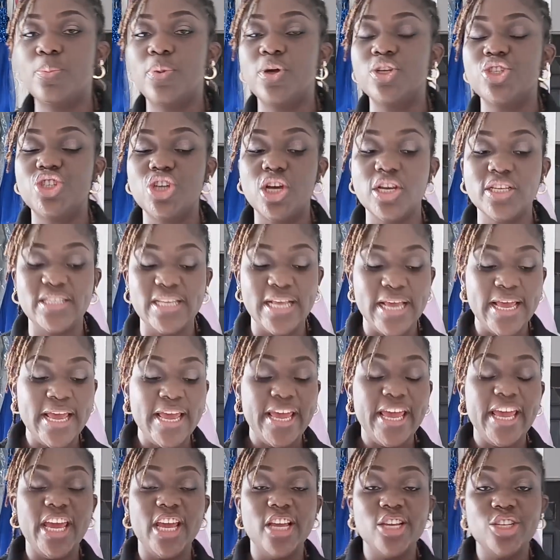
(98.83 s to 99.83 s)
but just
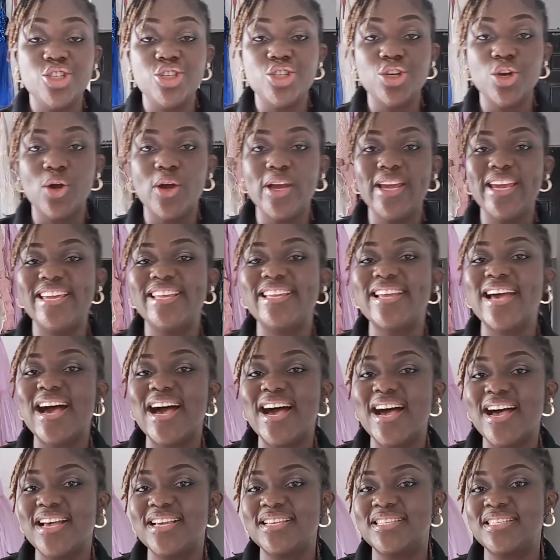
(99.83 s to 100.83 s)
ensure it
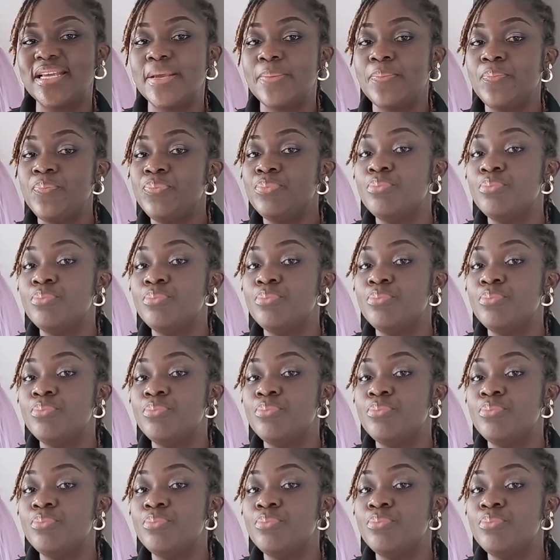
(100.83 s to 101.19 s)
has